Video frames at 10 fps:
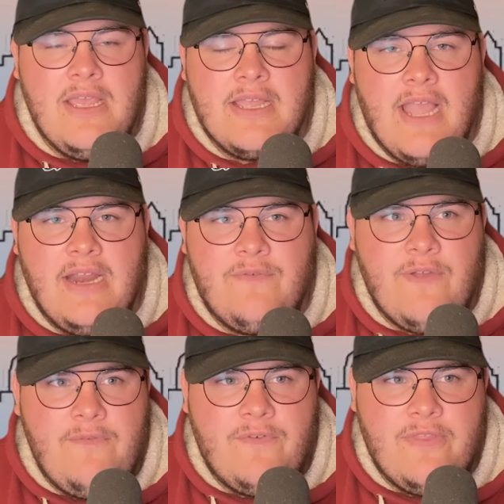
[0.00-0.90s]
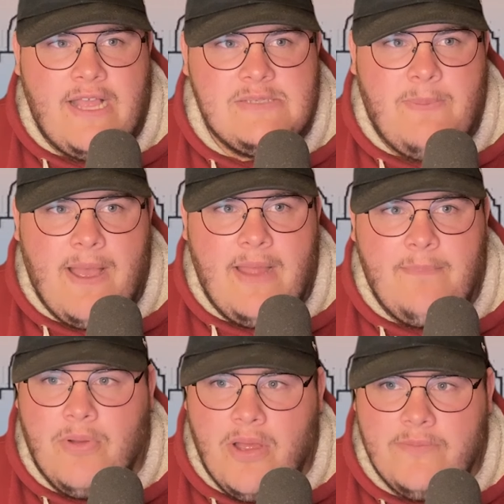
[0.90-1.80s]
kind of fight for that
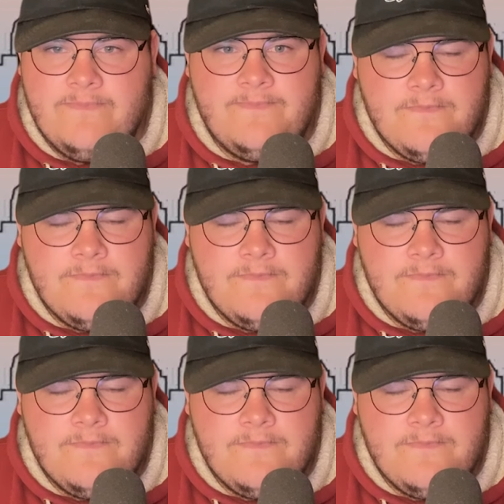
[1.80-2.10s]
spot, but